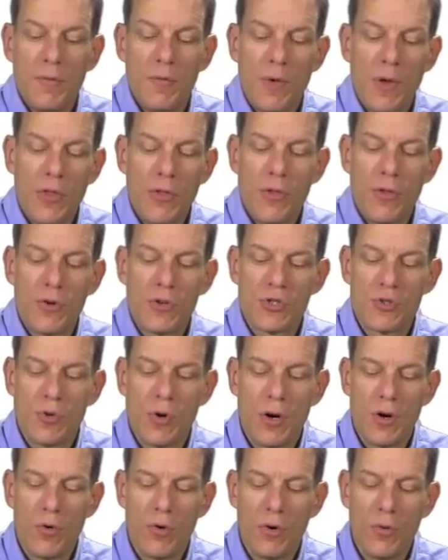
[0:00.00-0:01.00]
whether they're
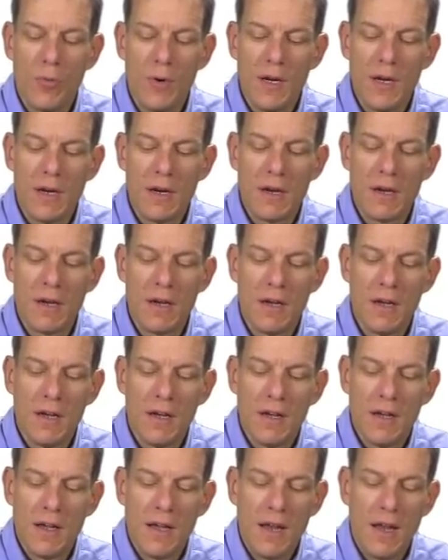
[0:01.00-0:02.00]
strong or weak,
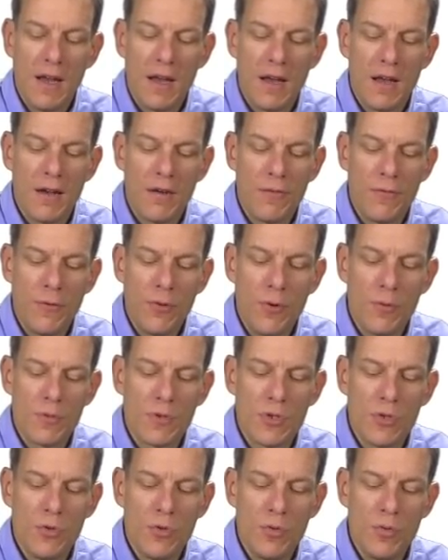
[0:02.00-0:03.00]
and firm
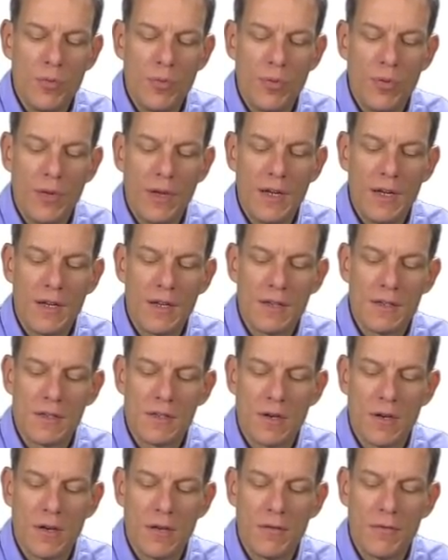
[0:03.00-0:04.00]
two
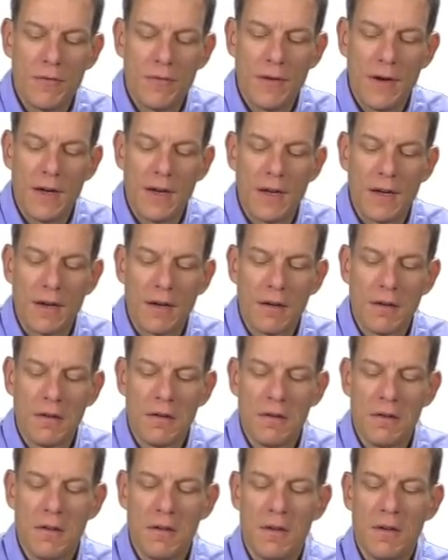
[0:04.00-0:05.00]
plans on fighting.
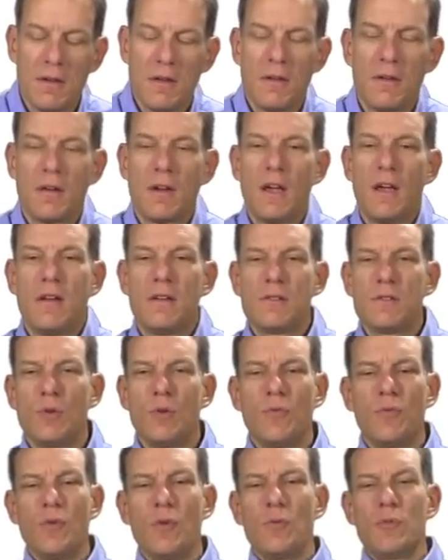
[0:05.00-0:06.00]
Okay,
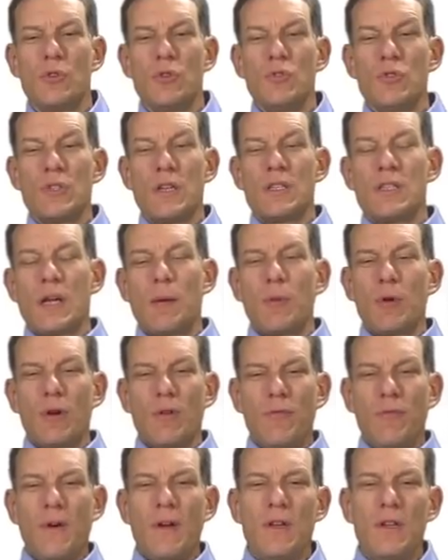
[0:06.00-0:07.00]
so firm two says, I'm going
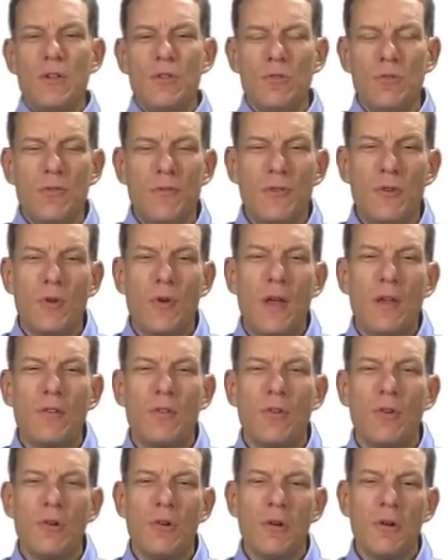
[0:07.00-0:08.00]
to fight you if you
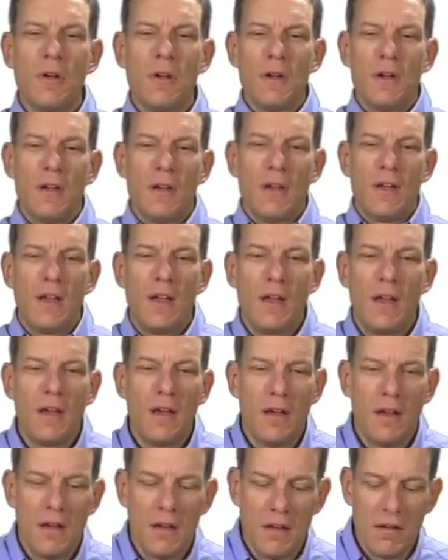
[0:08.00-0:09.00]
enter,
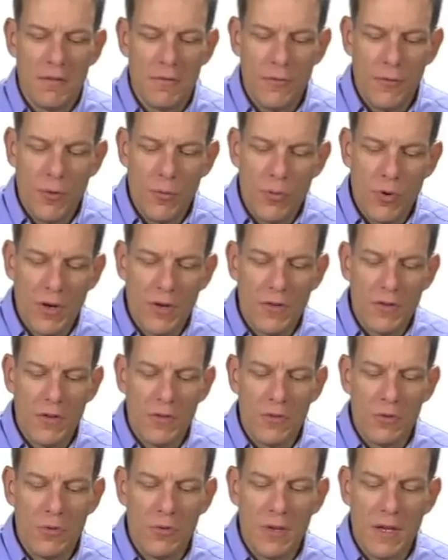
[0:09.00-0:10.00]
and firm one
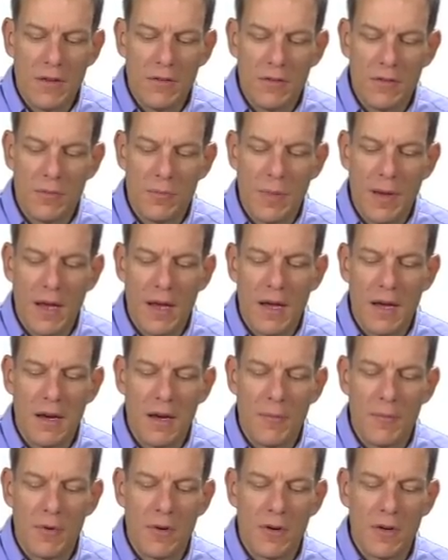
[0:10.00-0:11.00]
says, oh, that's bad,
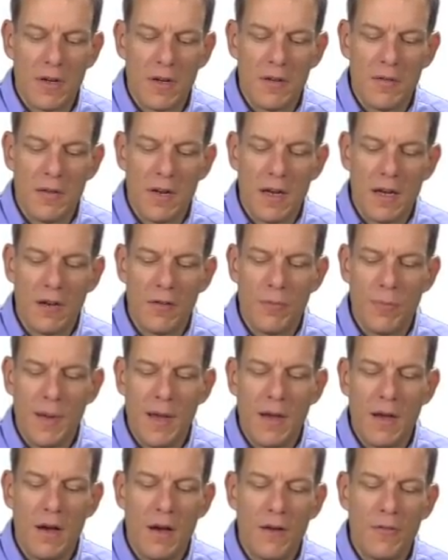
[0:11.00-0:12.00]
I'm going to get negative
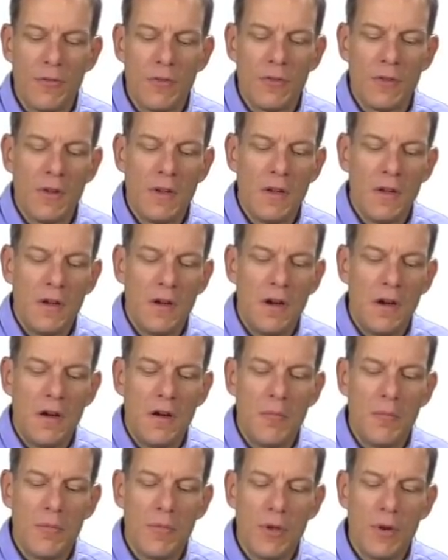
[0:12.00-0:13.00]
payoffs,
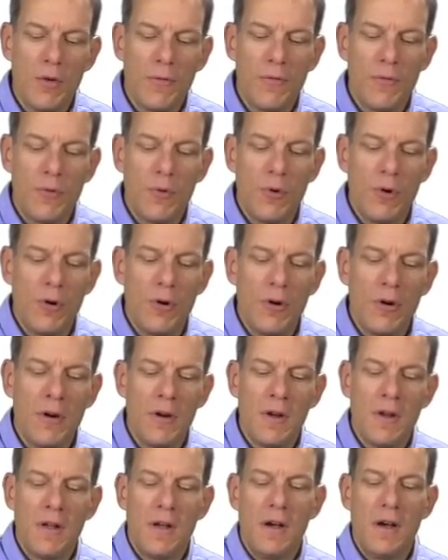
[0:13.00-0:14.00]
um, therefore
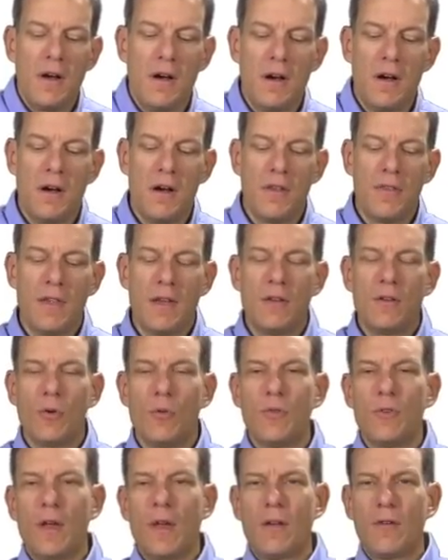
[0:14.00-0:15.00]
uh, they
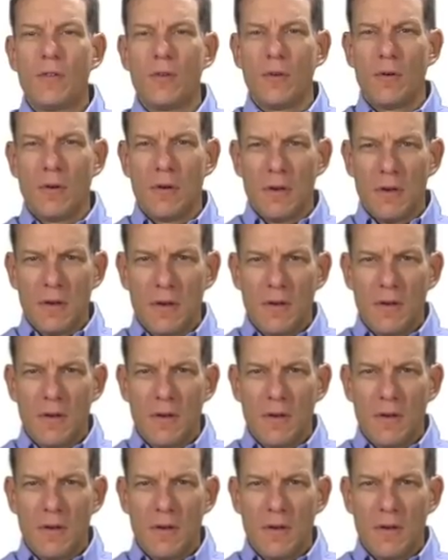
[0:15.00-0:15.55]
don't enter.